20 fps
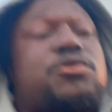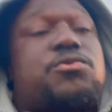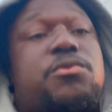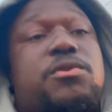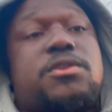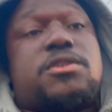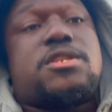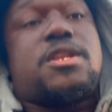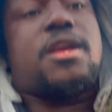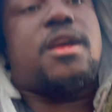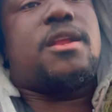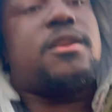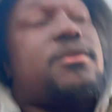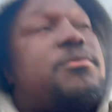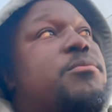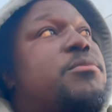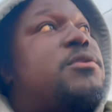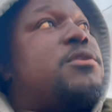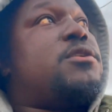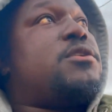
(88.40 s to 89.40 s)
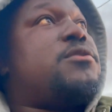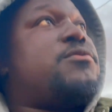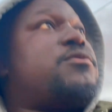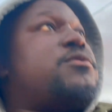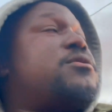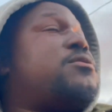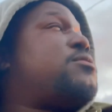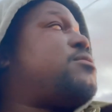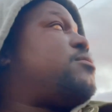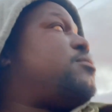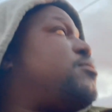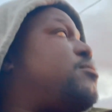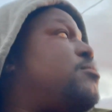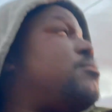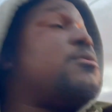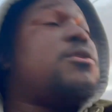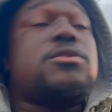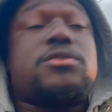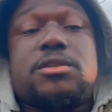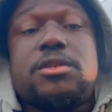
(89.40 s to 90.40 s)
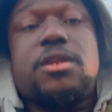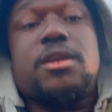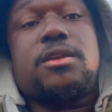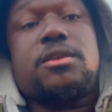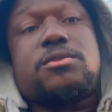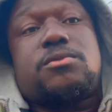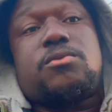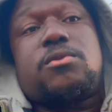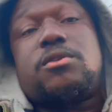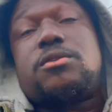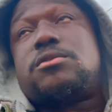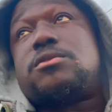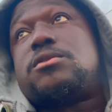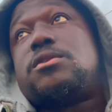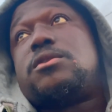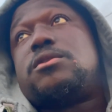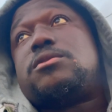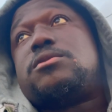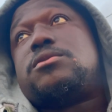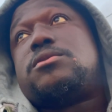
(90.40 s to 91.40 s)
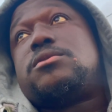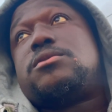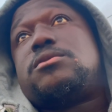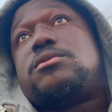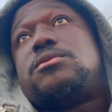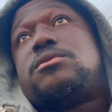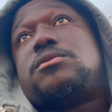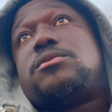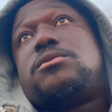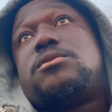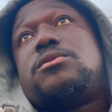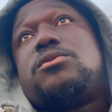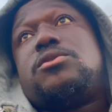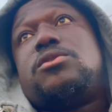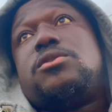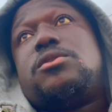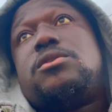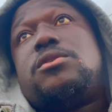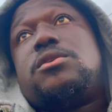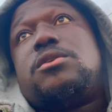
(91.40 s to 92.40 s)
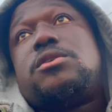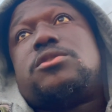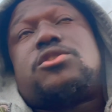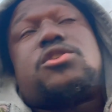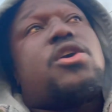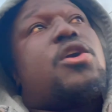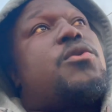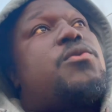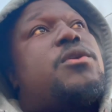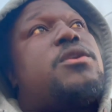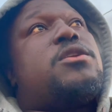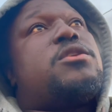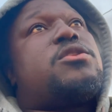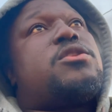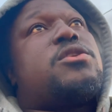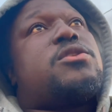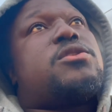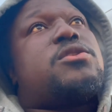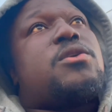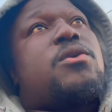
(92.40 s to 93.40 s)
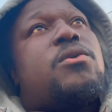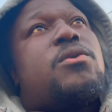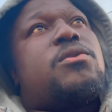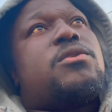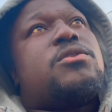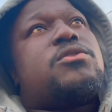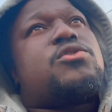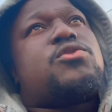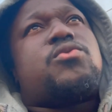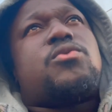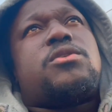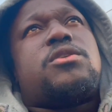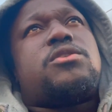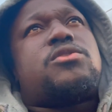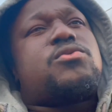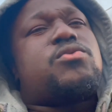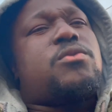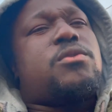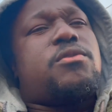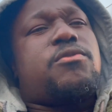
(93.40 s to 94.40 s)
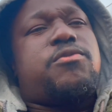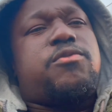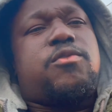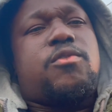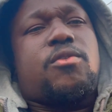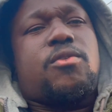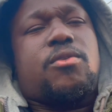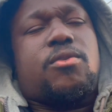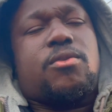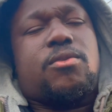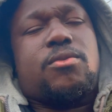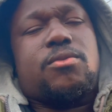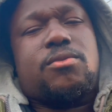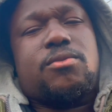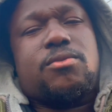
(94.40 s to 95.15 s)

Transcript: Wednesday. I didn't believe it. But today is Wednesday. It's already the 3rd in 2024.